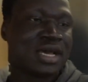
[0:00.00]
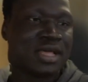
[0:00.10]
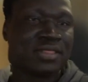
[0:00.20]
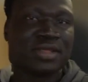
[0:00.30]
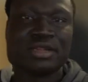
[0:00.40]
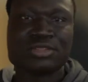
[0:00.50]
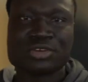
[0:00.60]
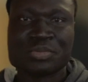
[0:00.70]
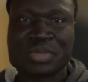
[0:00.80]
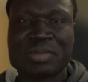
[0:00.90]
And then in
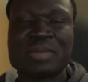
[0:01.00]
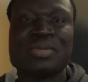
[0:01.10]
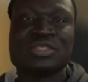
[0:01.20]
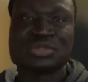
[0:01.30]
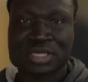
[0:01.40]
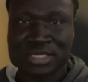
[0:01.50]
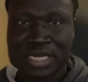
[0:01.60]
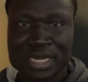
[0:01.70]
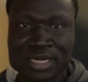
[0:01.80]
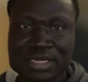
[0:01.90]
Ethiopia, my village was
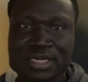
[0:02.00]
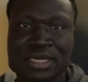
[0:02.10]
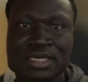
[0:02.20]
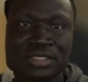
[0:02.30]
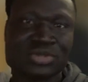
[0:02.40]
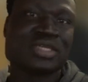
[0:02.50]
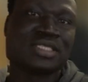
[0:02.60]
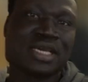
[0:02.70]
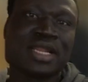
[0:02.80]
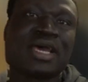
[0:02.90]
attacked in 2010.